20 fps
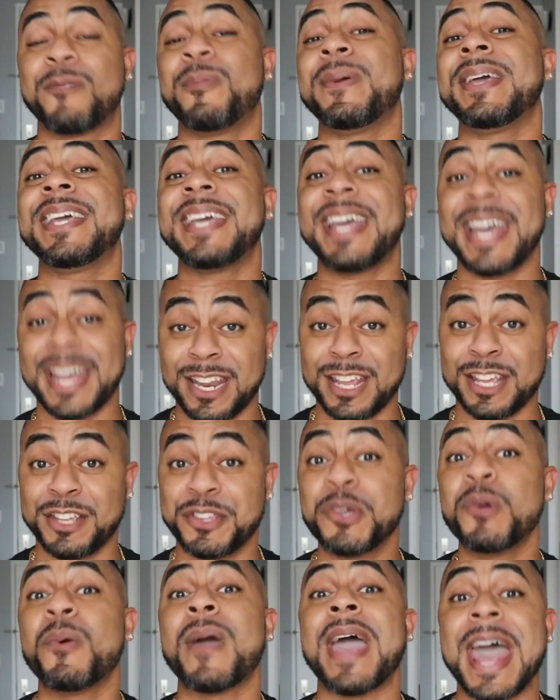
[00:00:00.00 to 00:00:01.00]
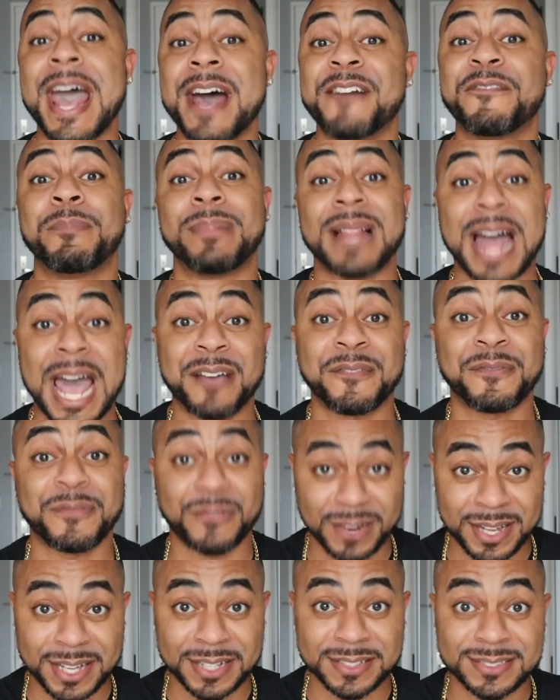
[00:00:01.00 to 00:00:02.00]
We get it. You have black
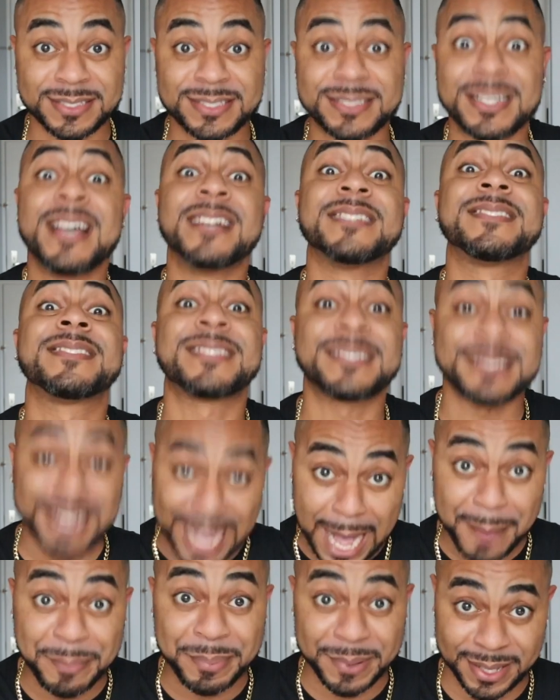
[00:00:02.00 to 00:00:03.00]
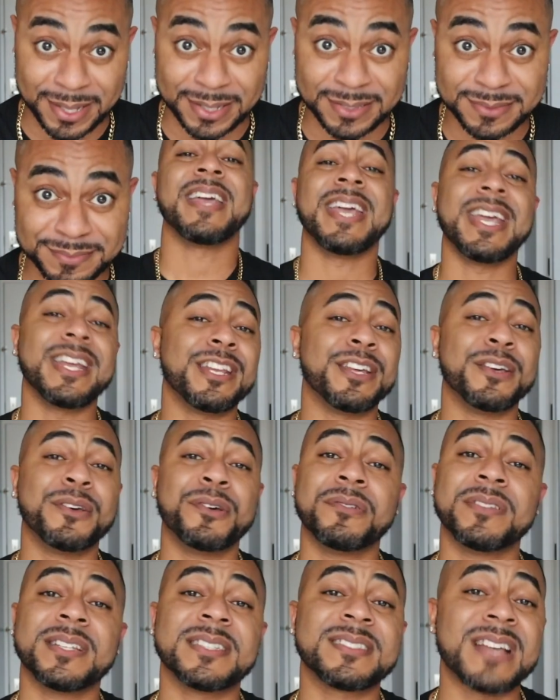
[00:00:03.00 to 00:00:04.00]
friends. Stop it.
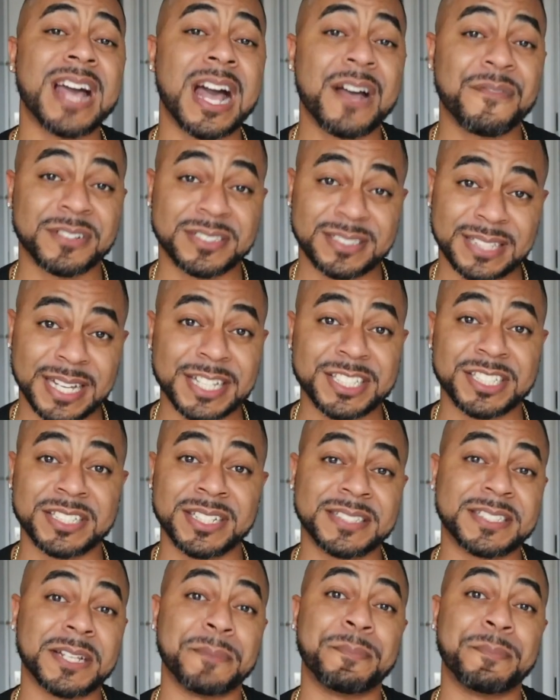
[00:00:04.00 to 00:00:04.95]
Anywho, this conversation is